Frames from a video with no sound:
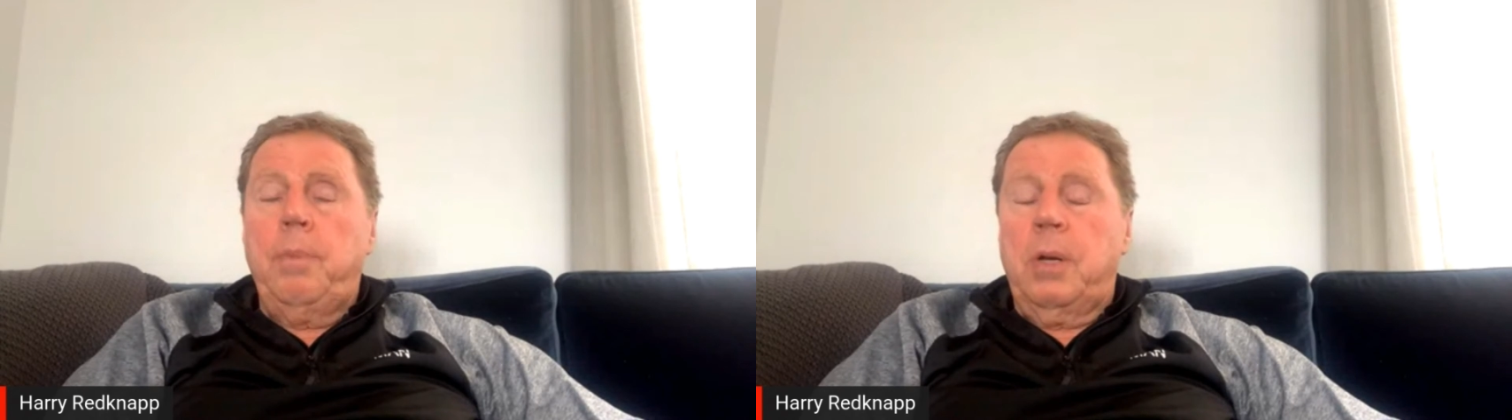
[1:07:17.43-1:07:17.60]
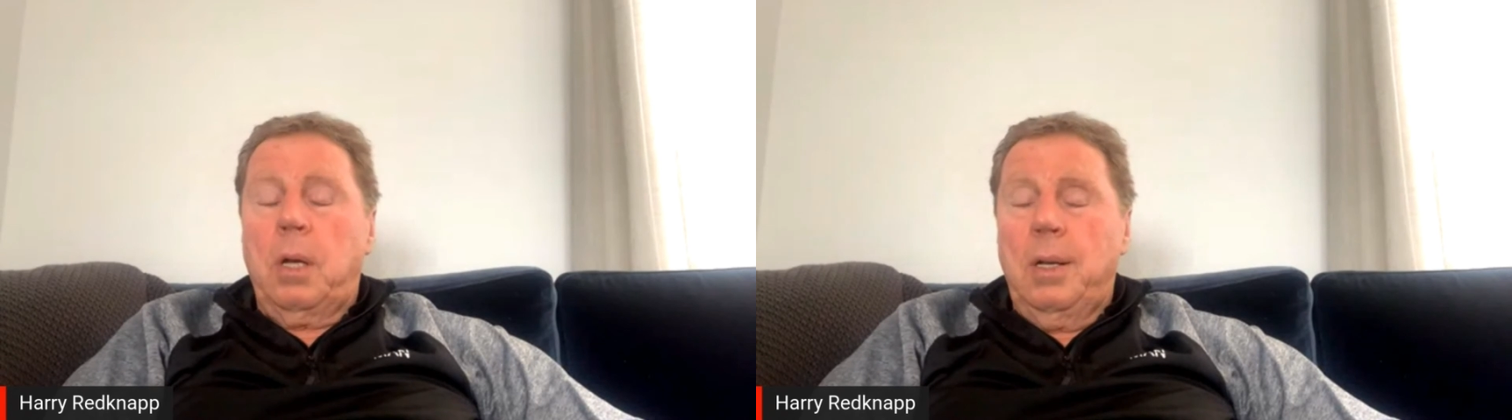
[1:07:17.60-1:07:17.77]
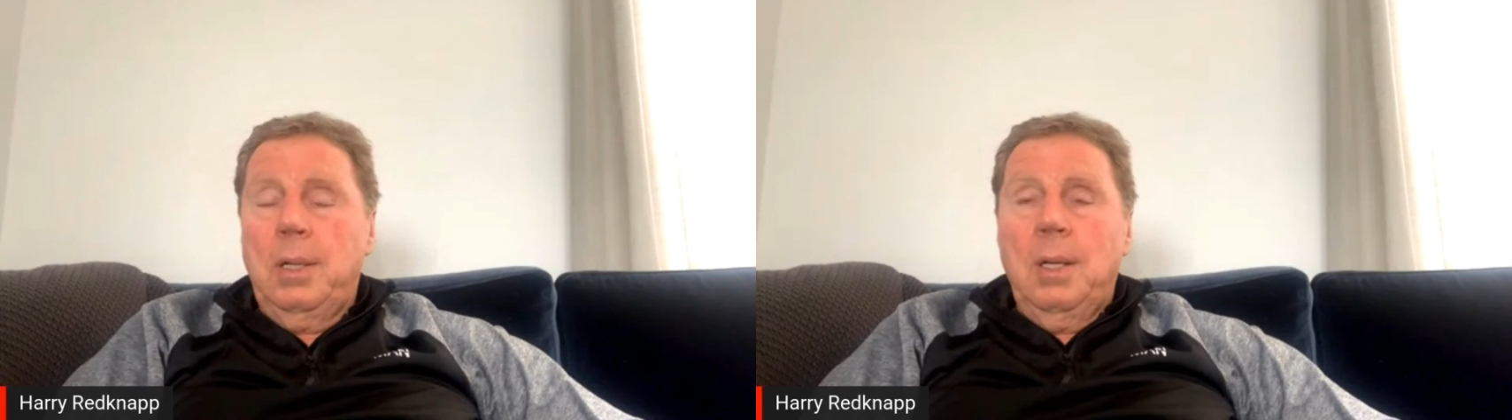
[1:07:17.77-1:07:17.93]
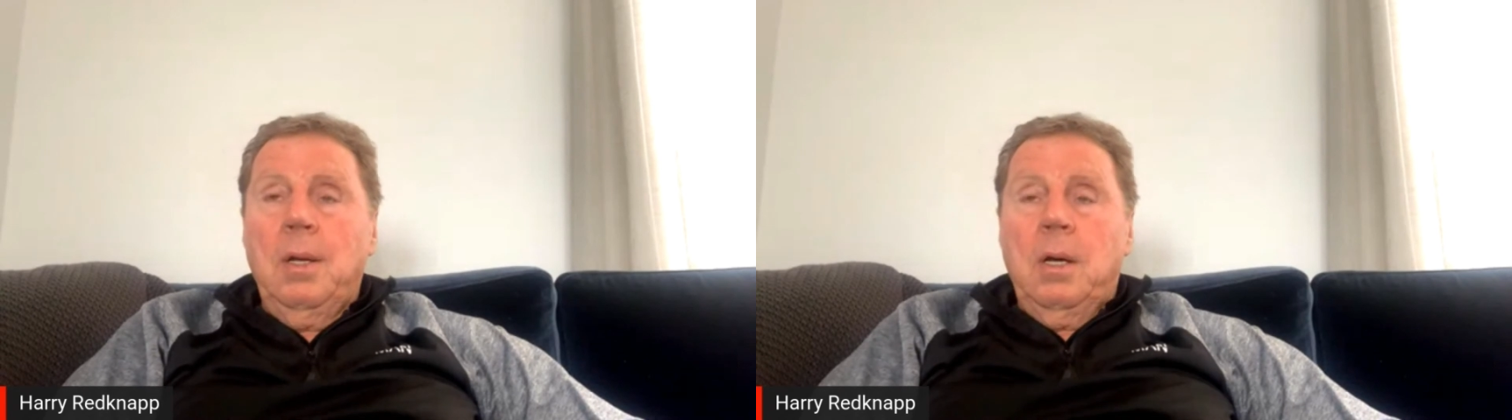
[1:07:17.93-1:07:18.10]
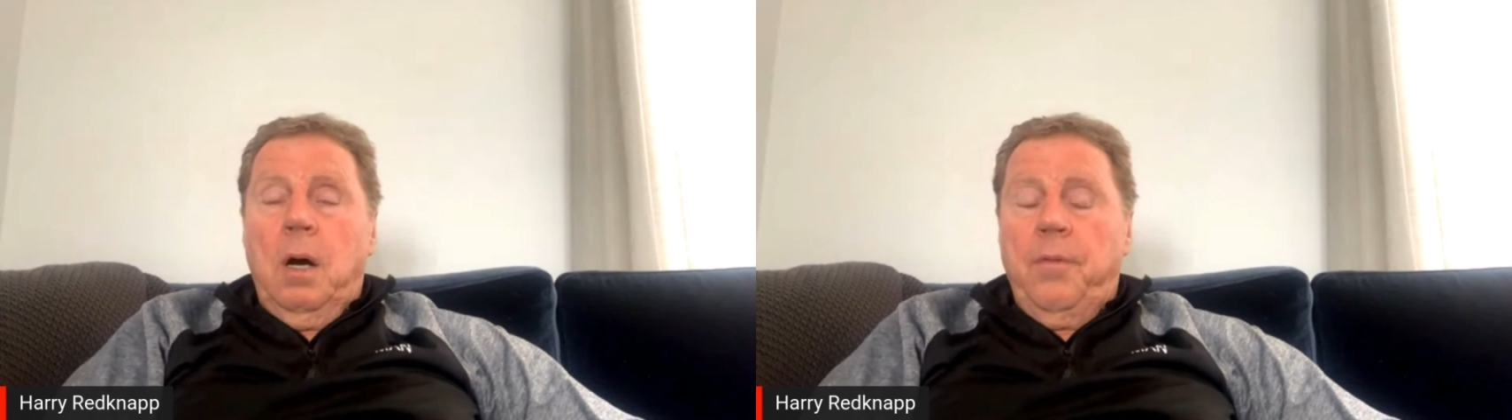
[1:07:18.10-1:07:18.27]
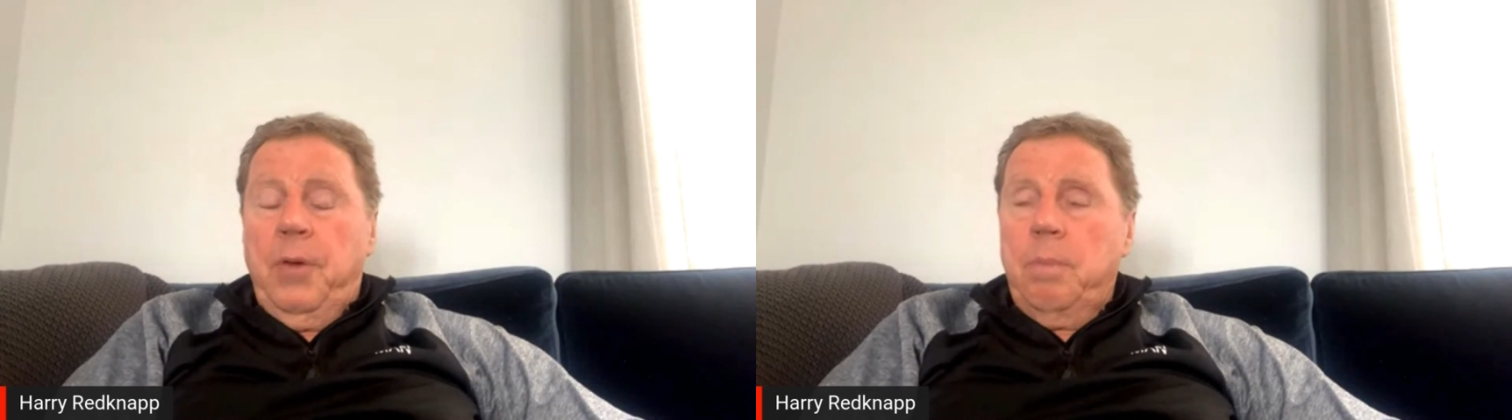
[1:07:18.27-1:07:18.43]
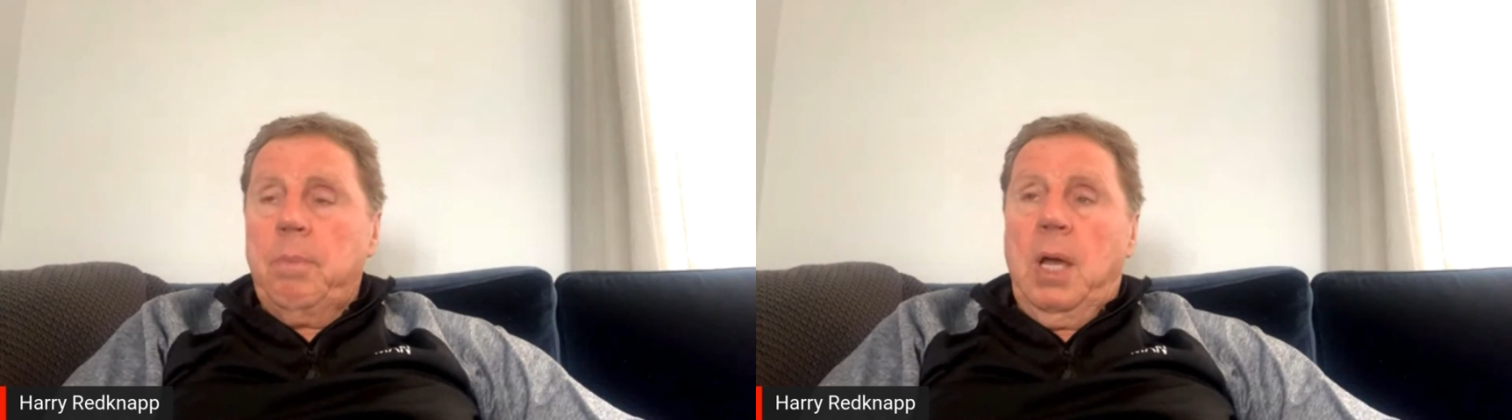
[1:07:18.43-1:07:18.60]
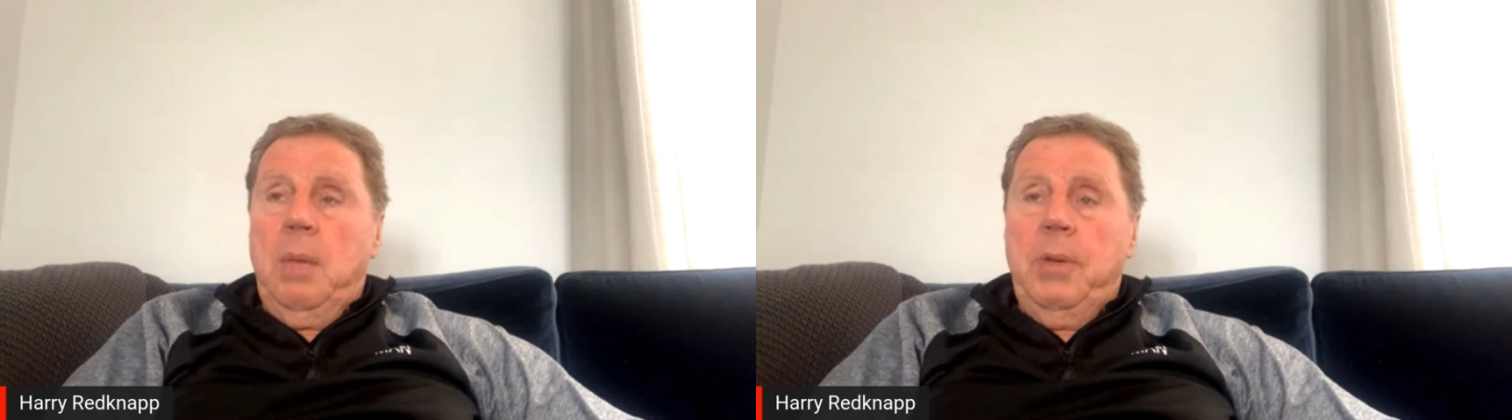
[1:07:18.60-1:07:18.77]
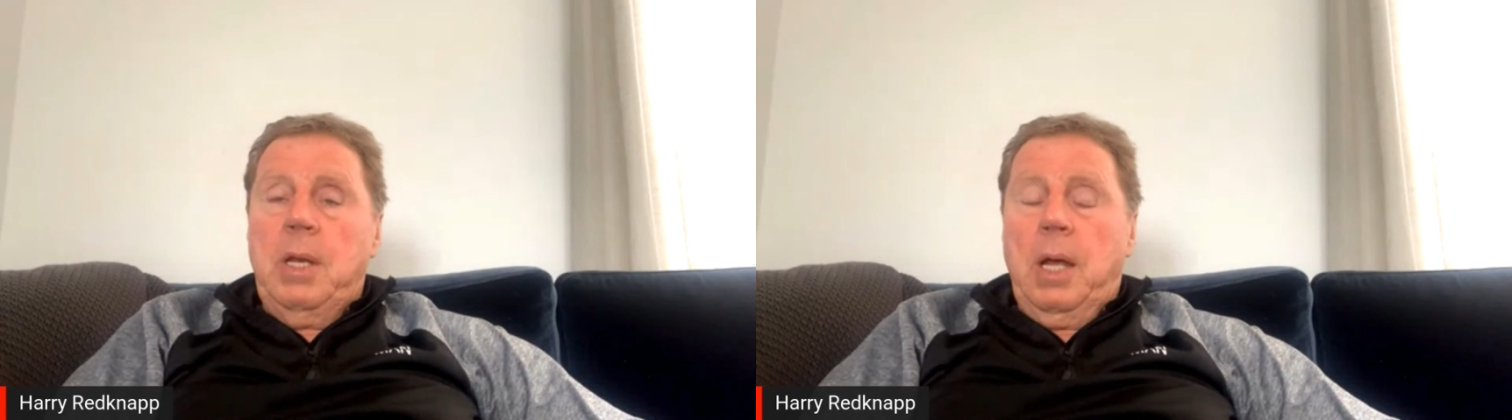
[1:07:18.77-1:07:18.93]
but I think
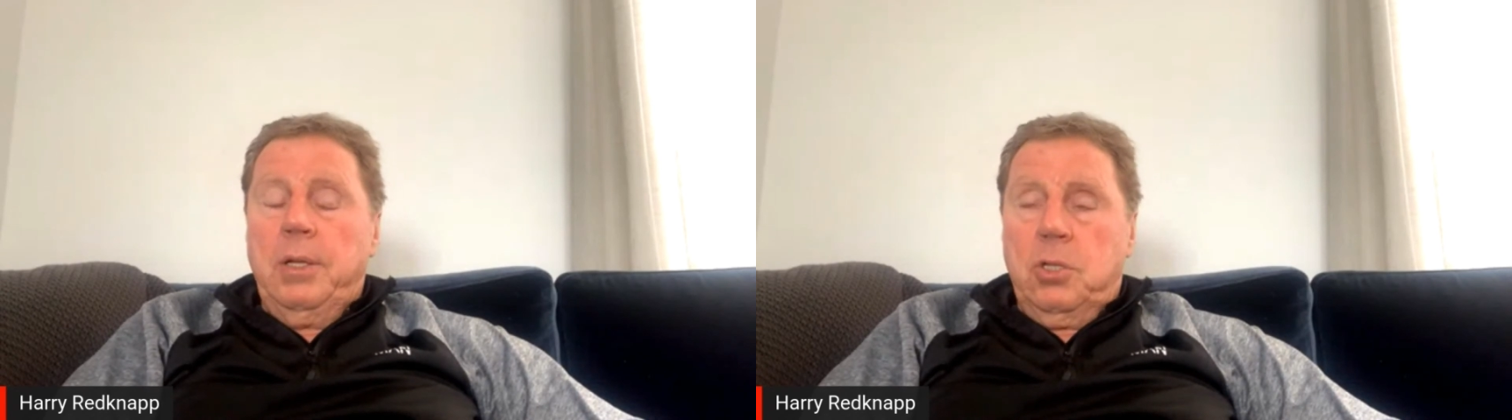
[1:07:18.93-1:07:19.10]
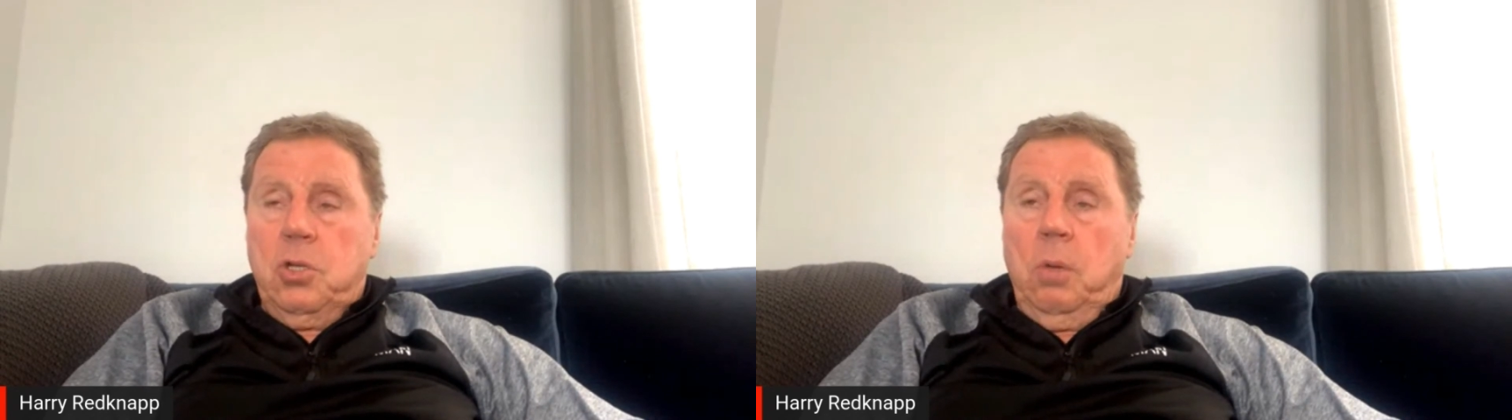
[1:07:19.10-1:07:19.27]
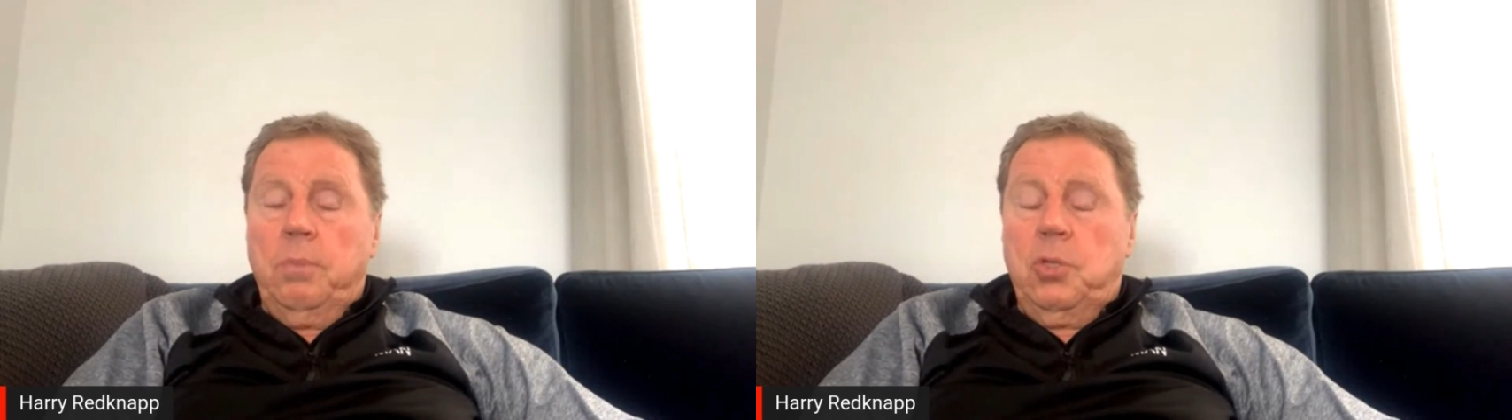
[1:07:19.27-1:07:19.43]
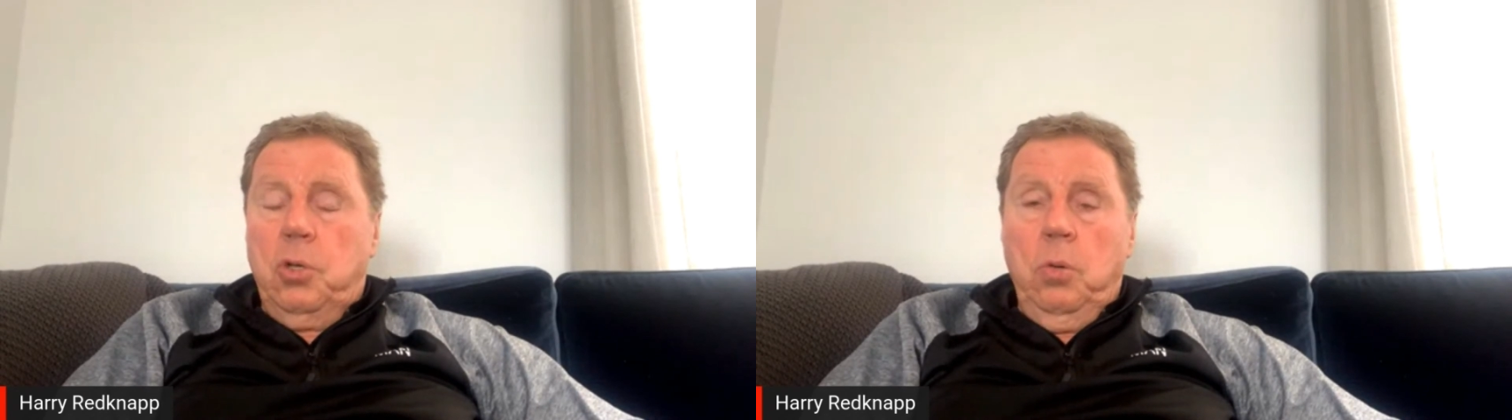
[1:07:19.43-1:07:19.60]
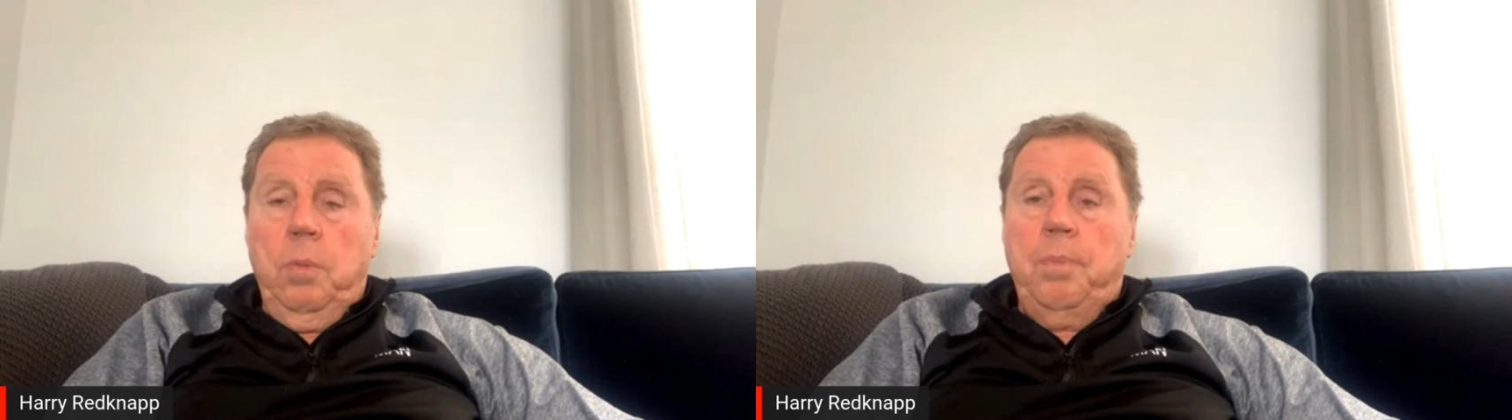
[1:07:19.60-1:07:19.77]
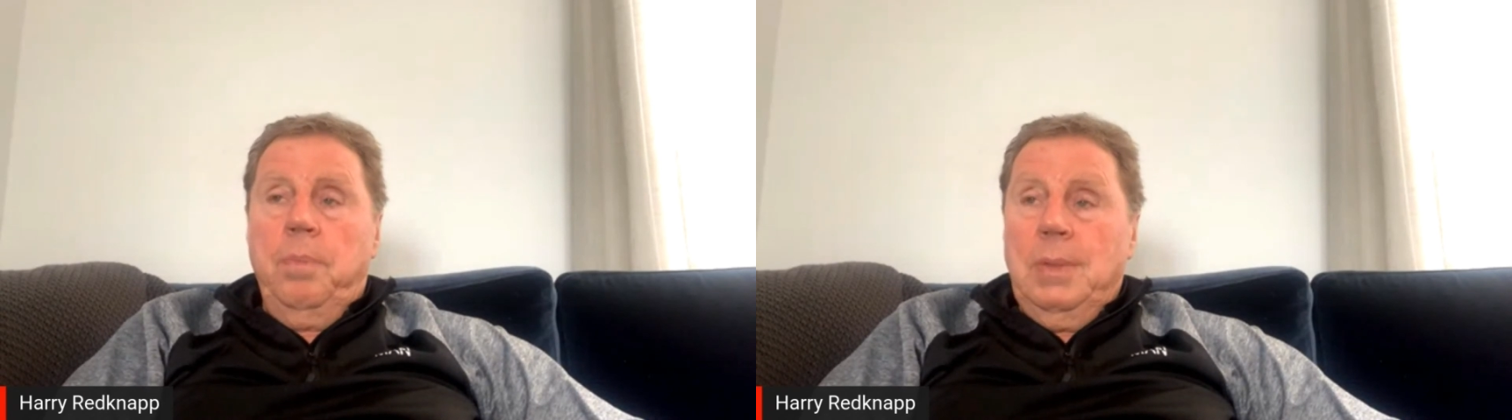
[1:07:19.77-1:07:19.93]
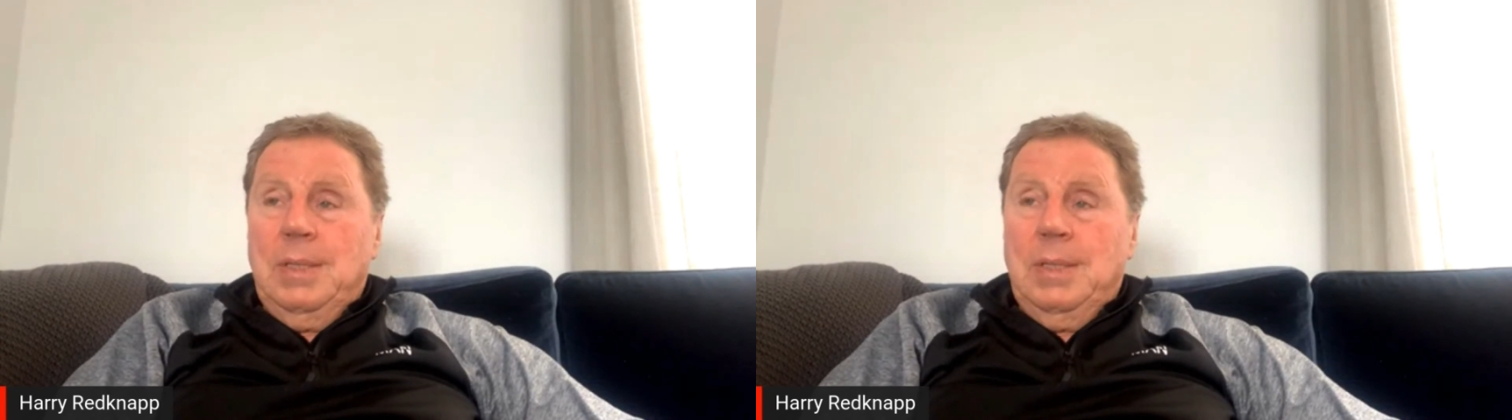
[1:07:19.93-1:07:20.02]
maybe that top two